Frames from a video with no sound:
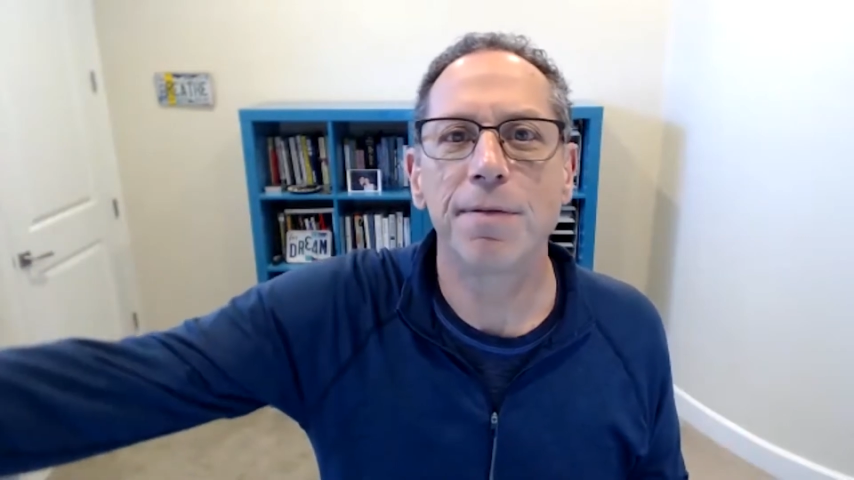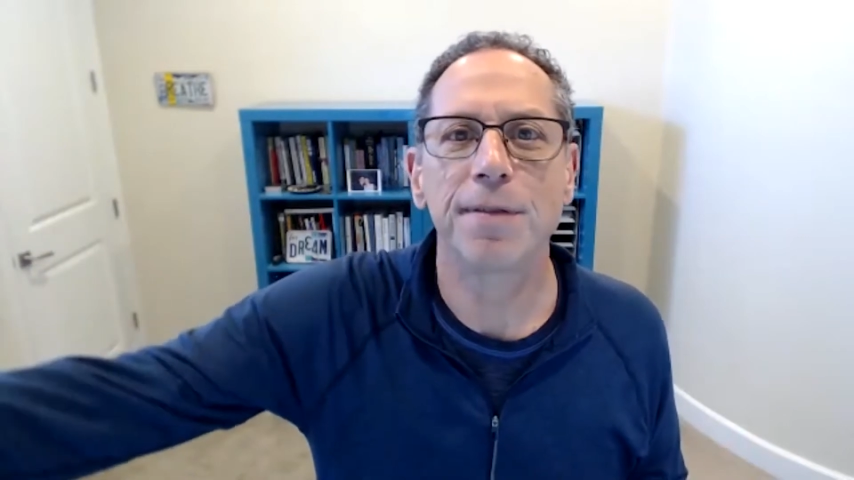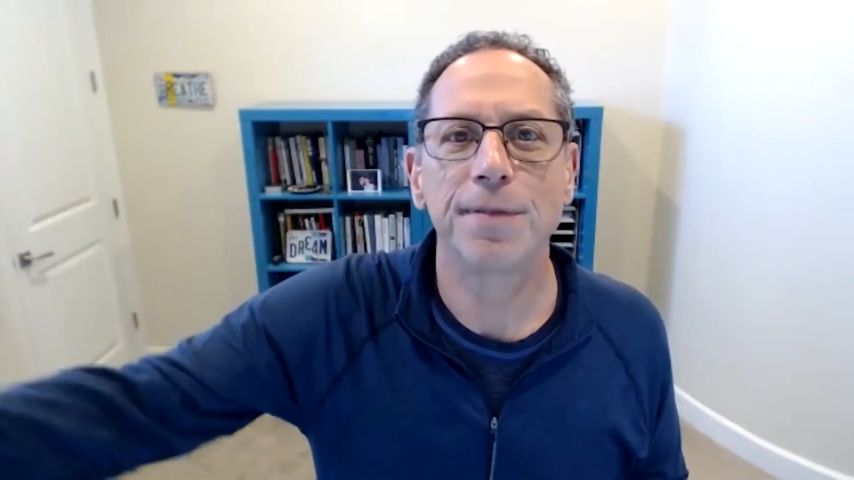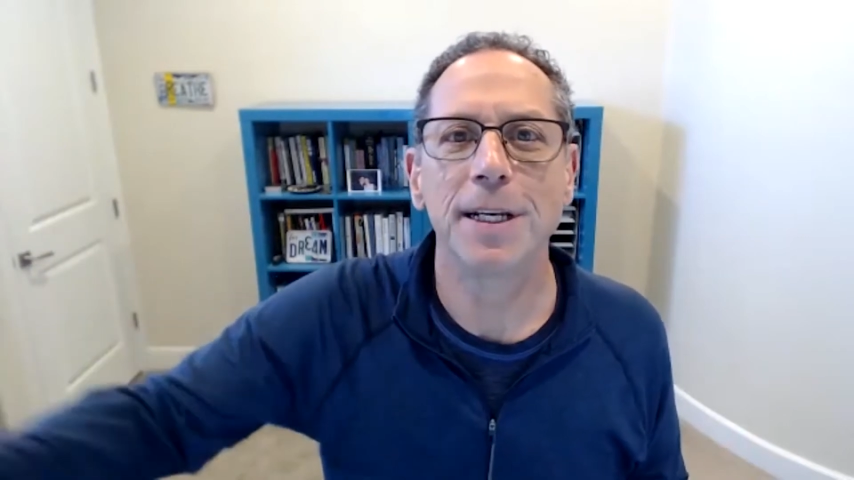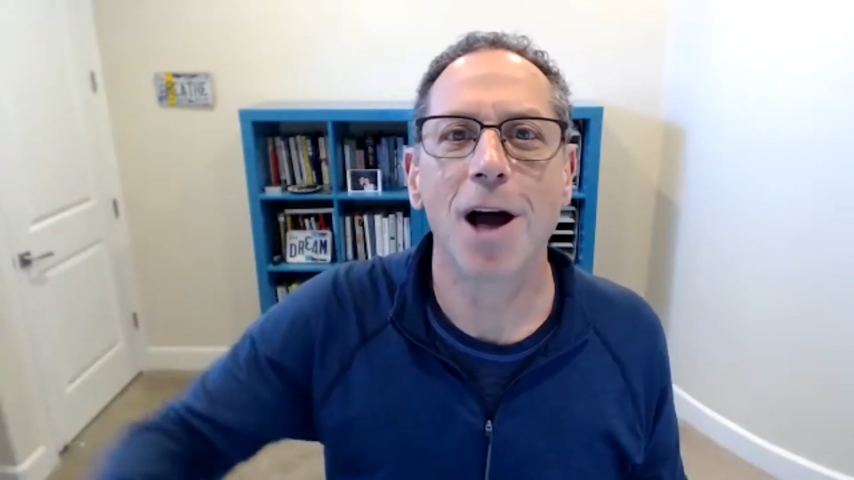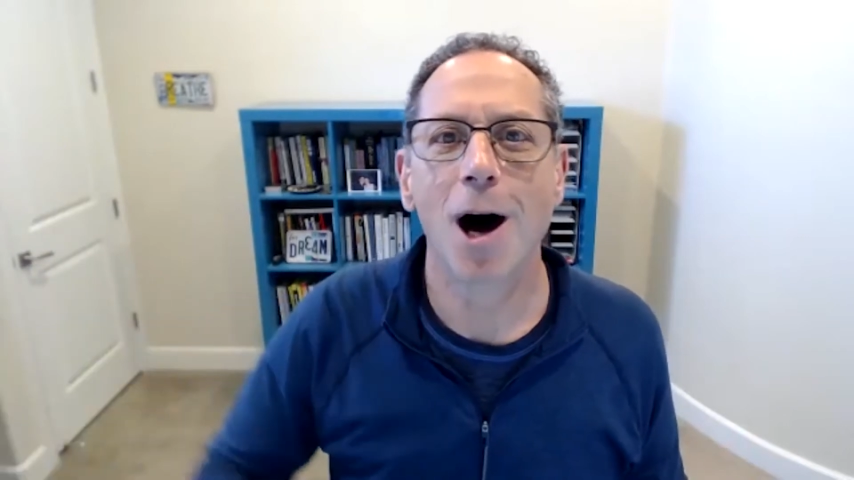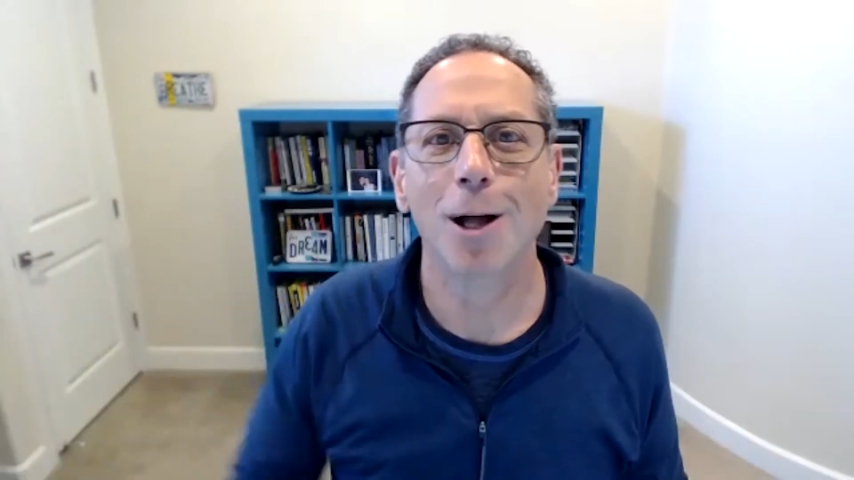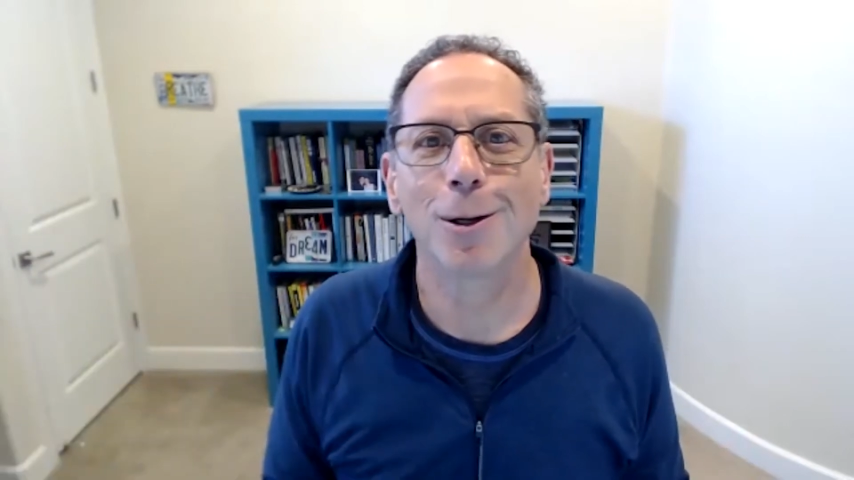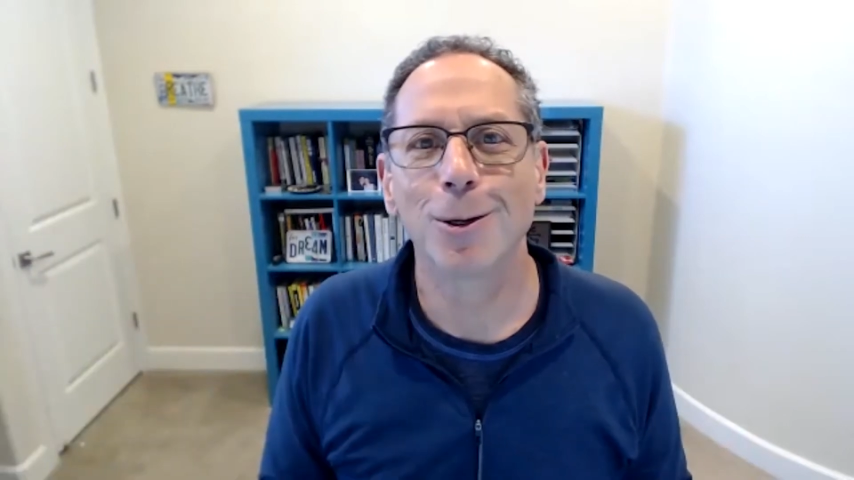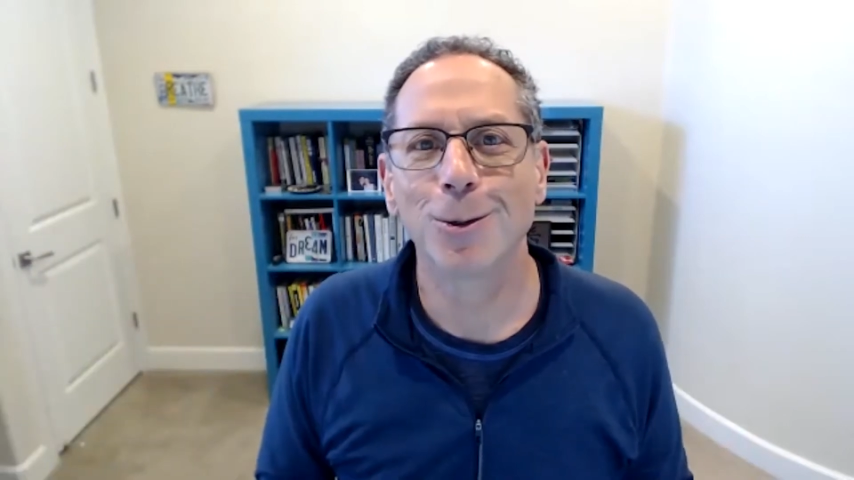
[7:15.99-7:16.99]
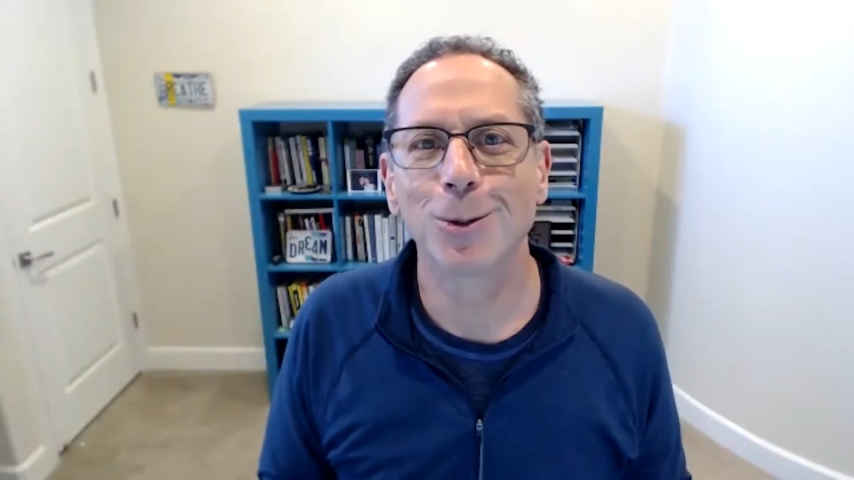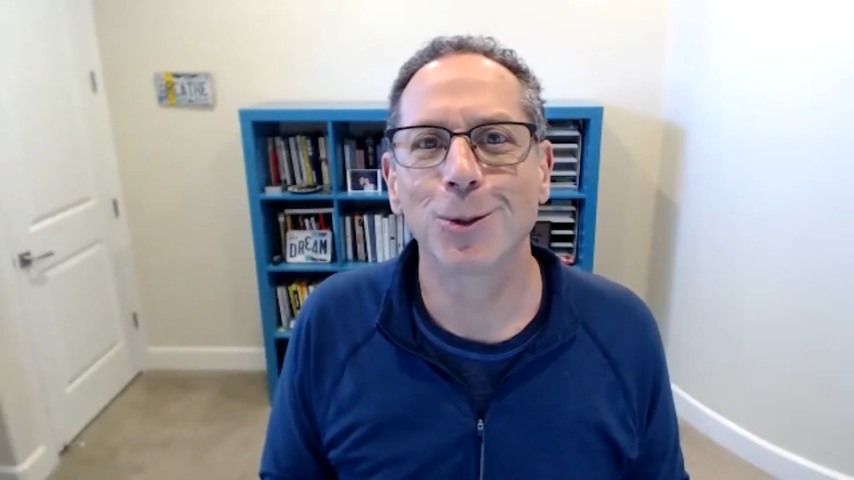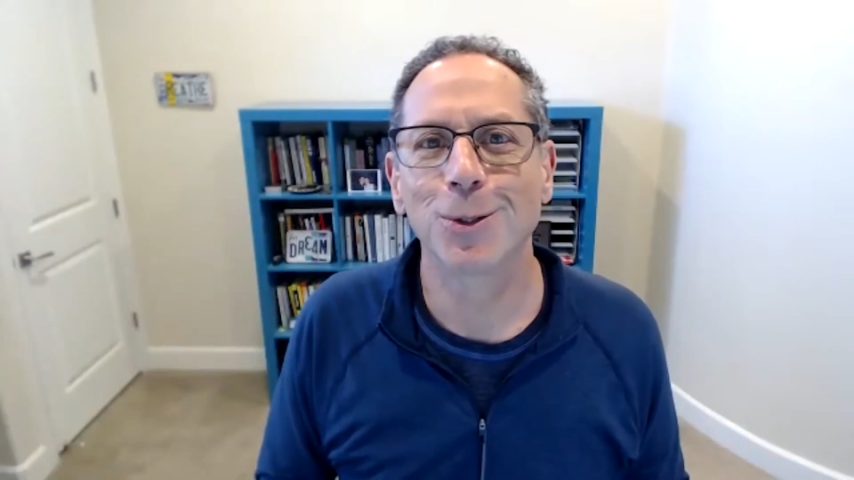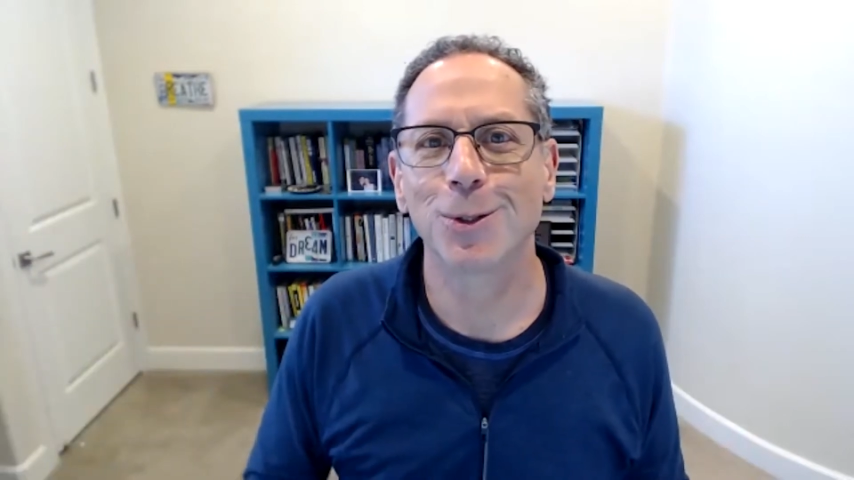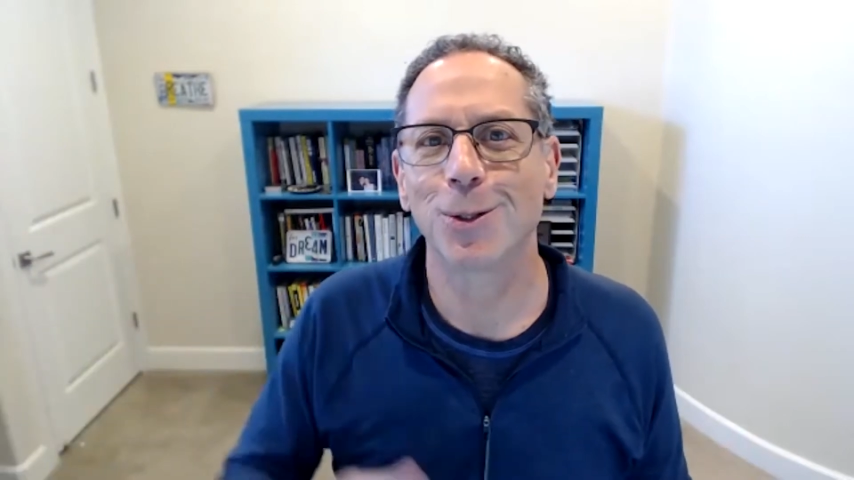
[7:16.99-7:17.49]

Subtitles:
$50